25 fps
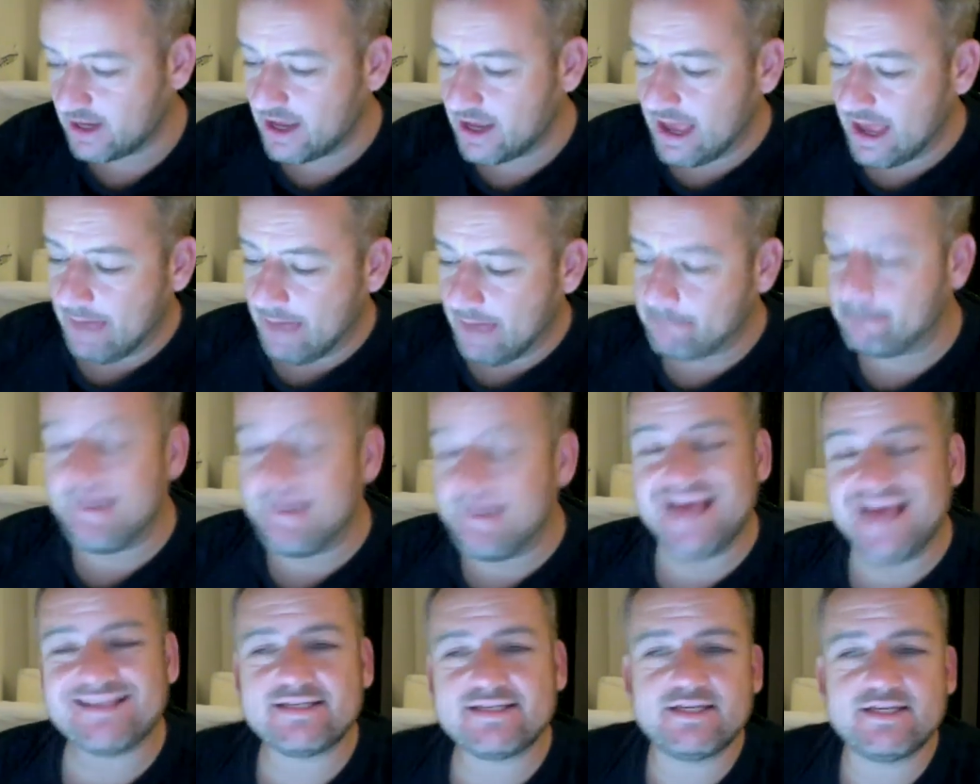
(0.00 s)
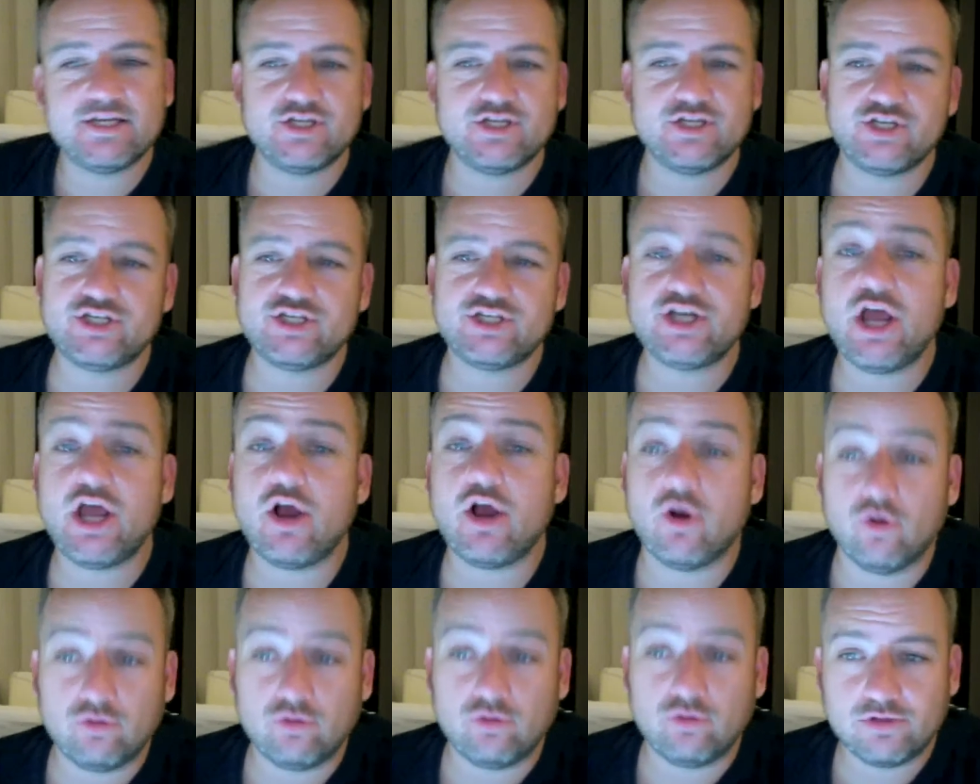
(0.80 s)
Best in
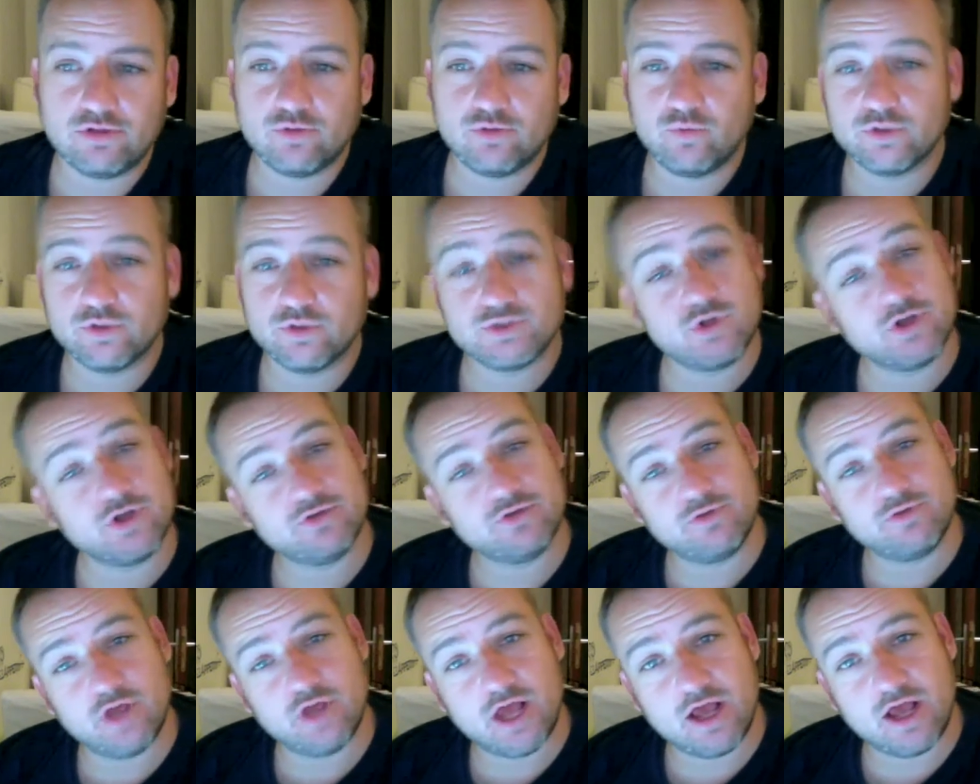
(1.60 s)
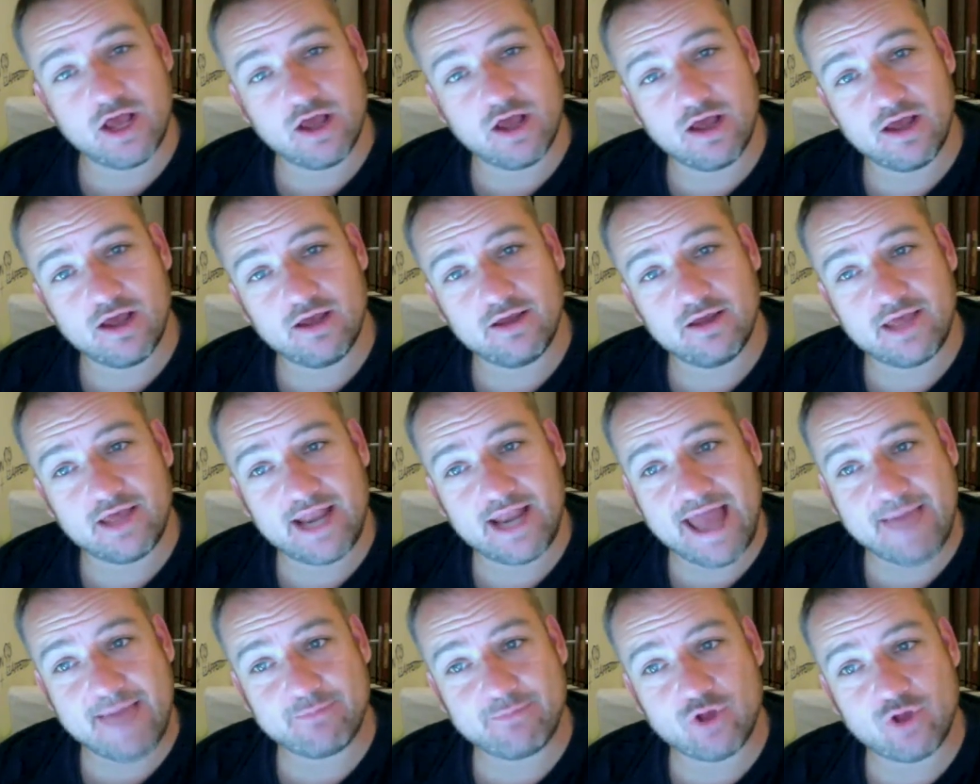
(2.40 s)
Show was an
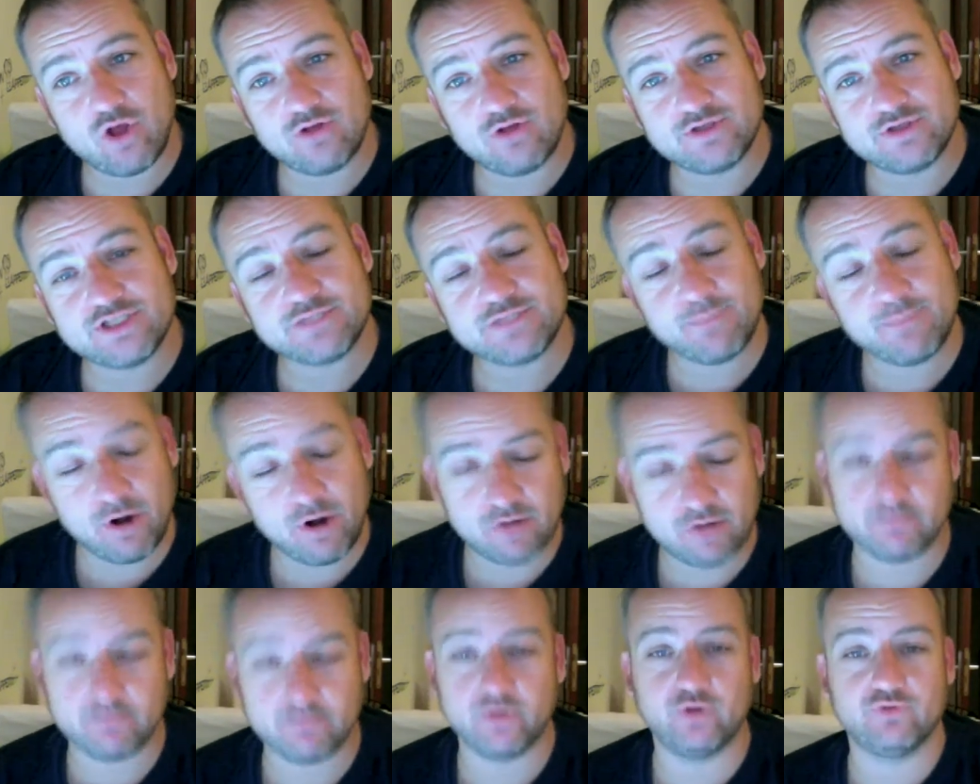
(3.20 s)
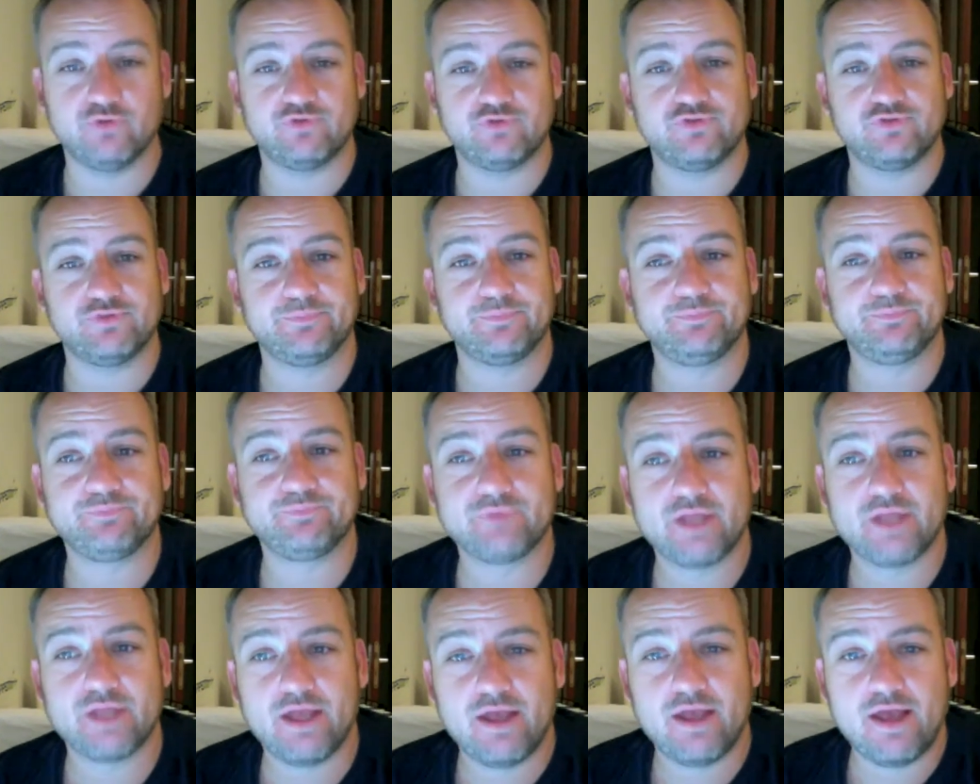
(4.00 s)
app called Smart Move.
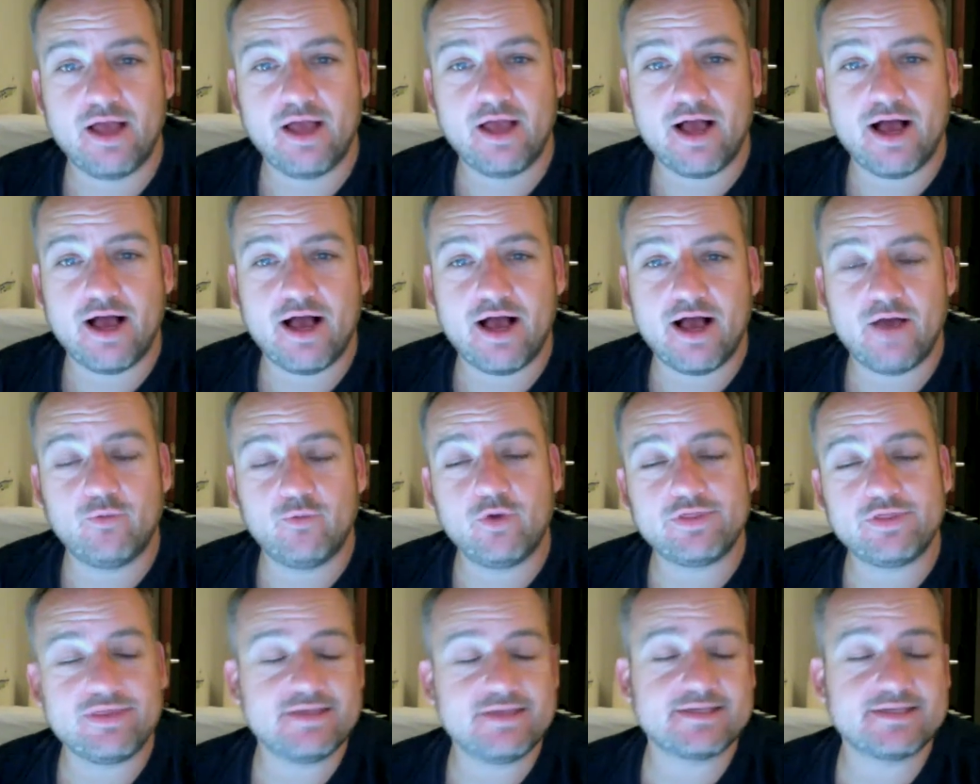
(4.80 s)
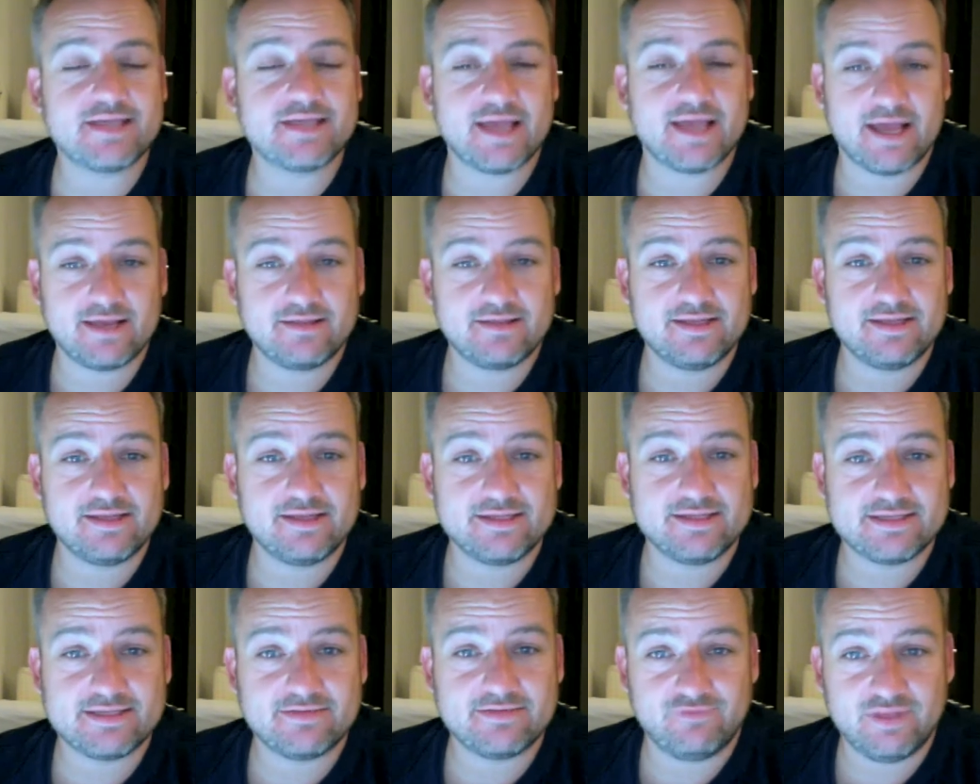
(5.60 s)
What these
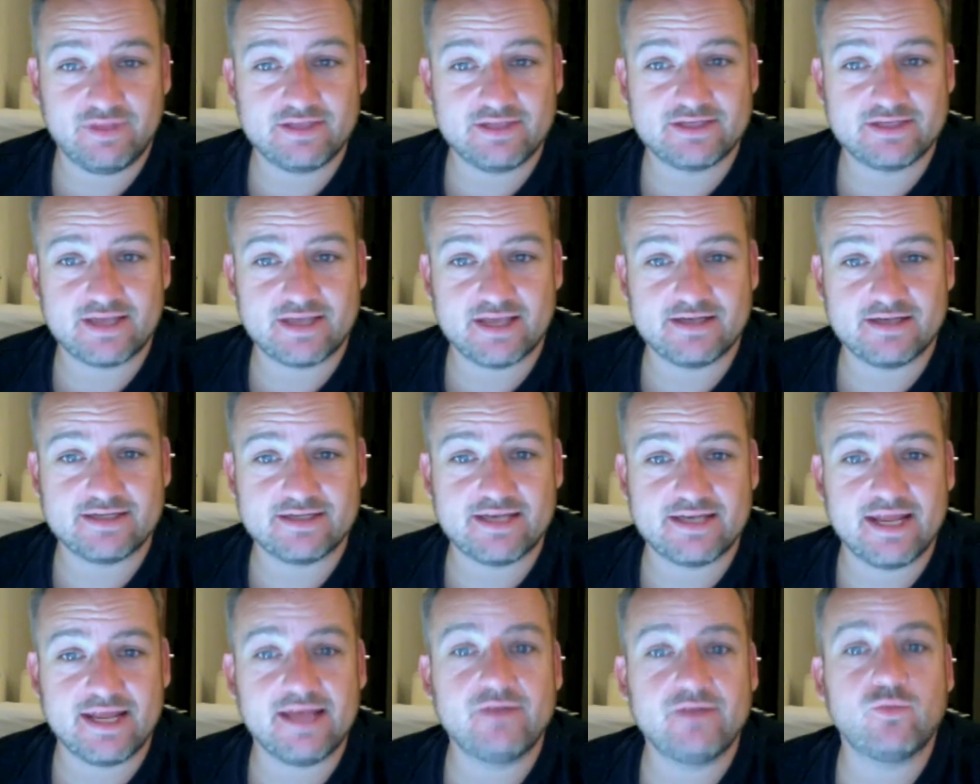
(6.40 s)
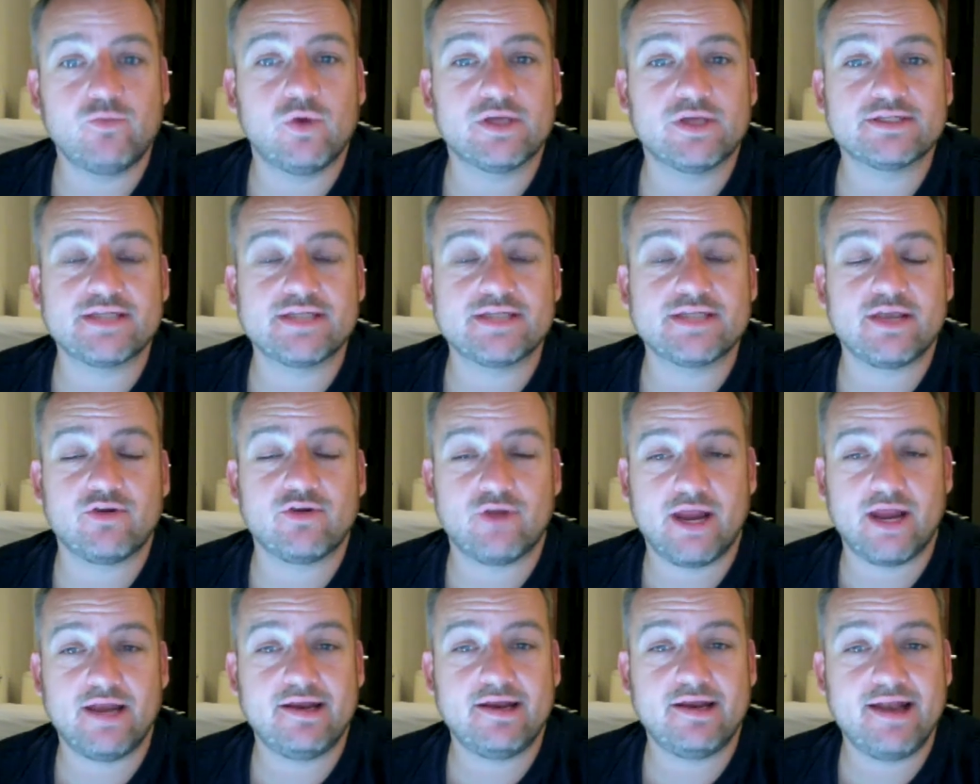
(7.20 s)
kids did was they
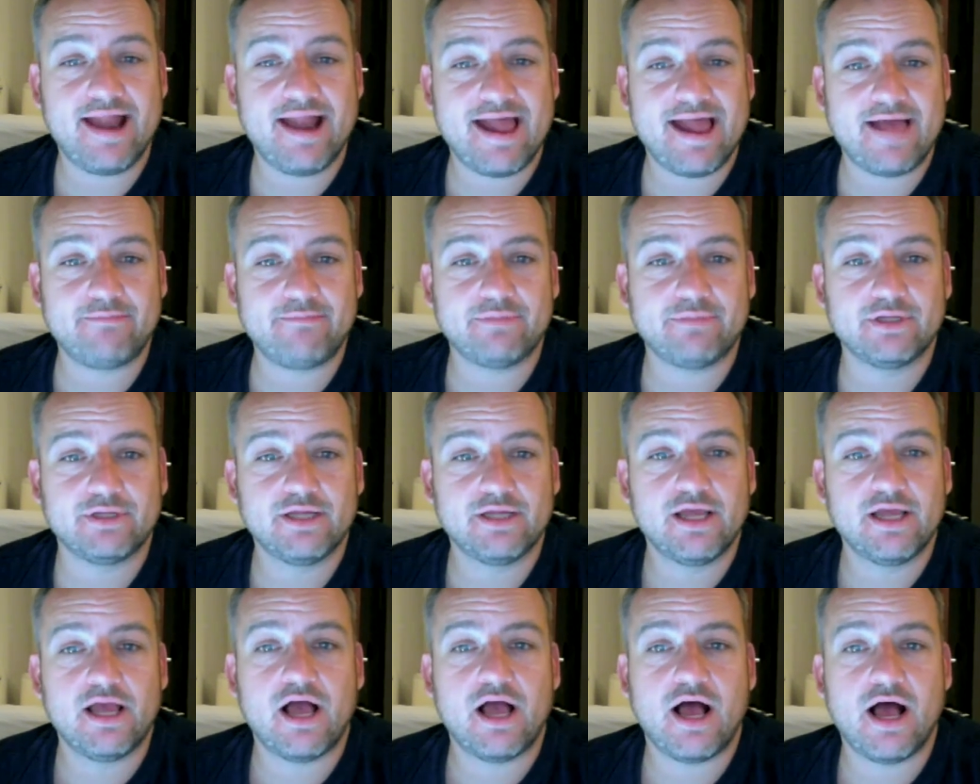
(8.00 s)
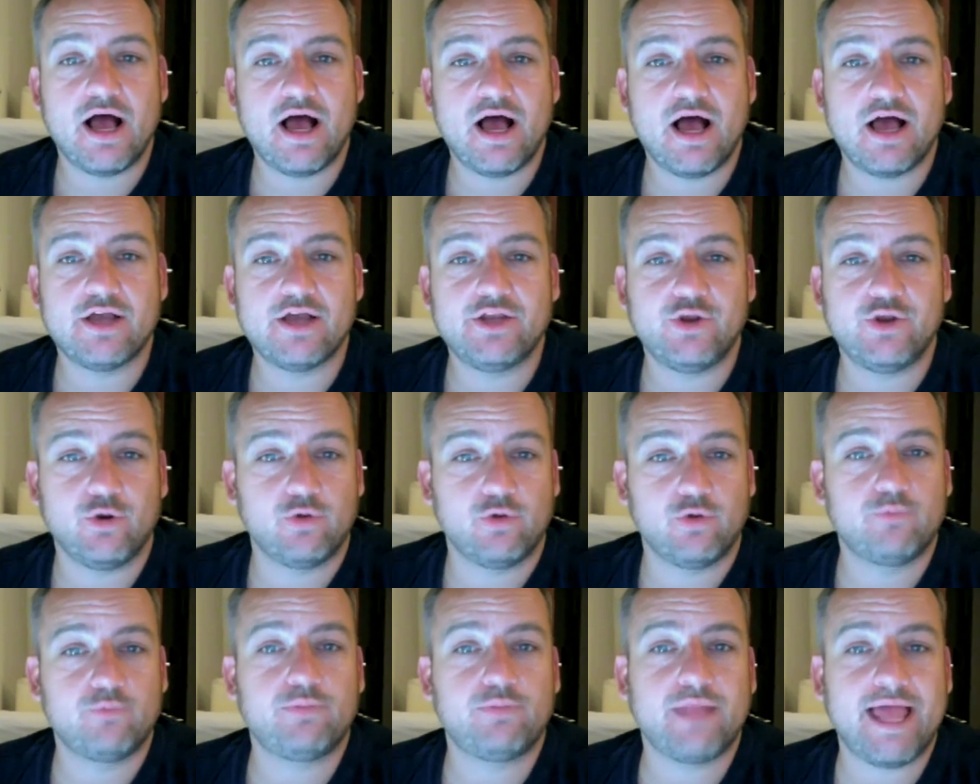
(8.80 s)
created an app. You're
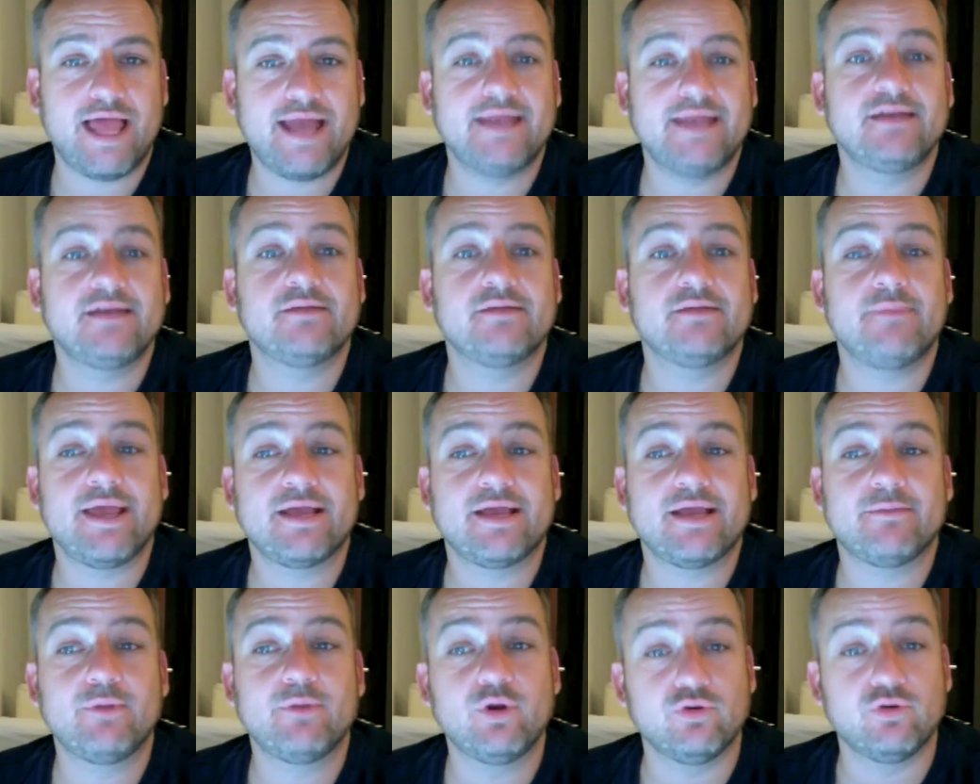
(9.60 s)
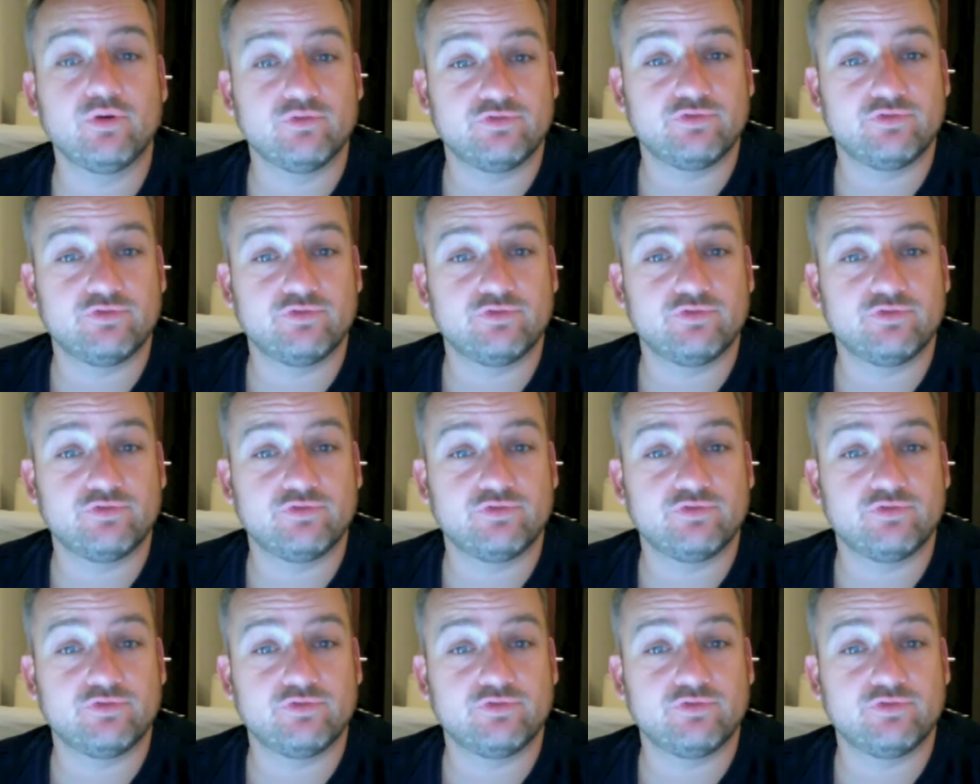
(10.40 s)
planning to make a move.